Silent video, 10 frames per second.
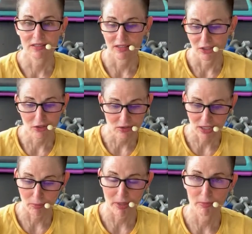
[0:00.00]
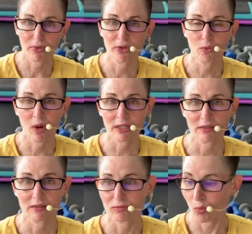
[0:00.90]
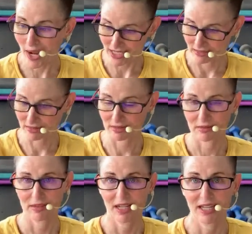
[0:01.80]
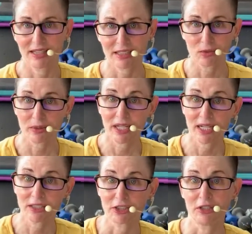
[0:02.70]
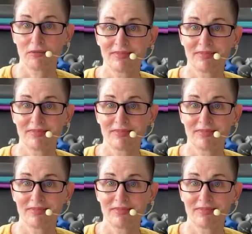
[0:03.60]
you tell people you want weights, and that's what they get you,